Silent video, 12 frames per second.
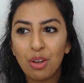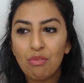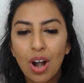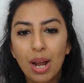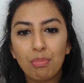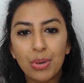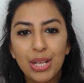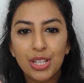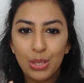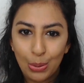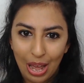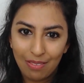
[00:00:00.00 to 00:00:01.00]
Right
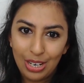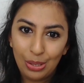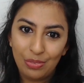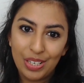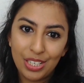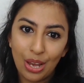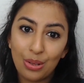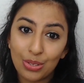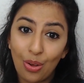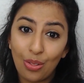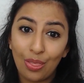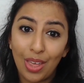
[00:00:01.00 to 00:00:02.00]
Breathe do have little
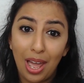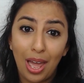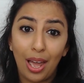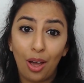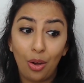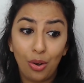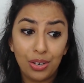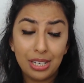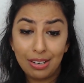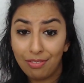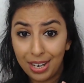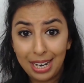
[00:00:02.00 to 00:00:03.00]
videos on there on
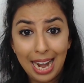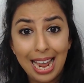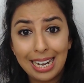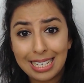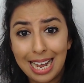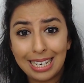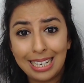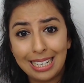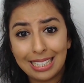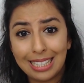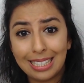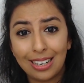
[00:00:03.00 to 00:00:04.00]
different inhaler
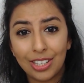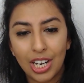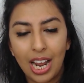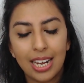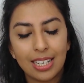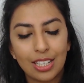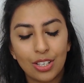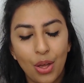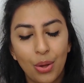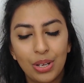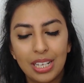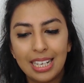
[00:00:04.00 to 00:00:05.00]
techniques and such like. So
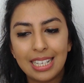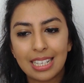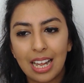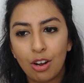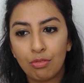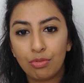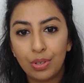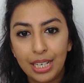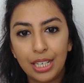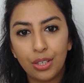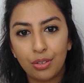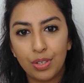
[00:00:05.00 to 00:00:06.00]
it is a
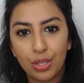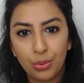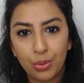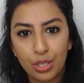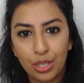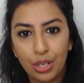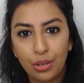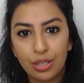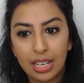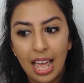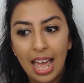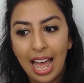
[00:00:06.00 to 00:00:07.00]
really good resource to
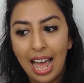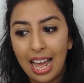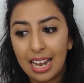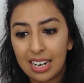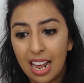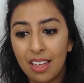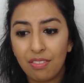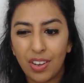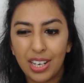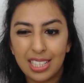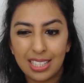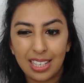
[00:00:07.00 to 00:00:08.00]
use, and I
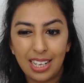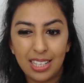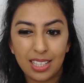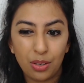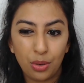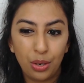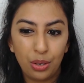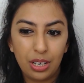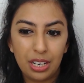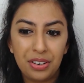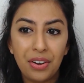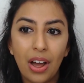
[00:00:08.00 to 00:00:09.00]
find it's a
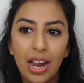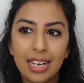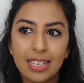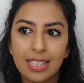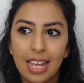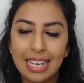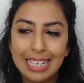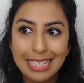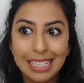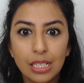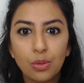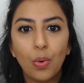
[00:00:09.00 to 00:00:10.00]
nice,
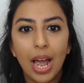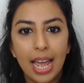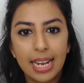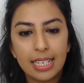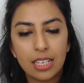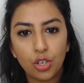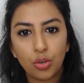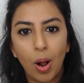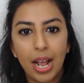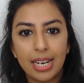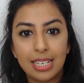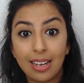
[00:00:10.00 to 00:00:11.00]
easy way to
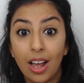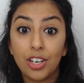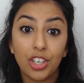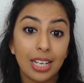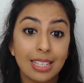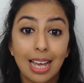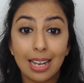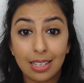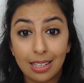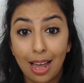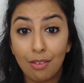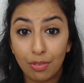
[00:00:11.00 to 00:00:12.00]
try and digest that
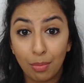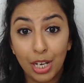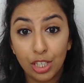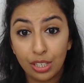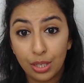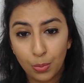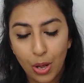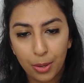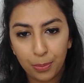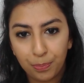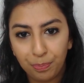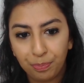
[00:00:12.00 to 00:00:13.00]
information as well.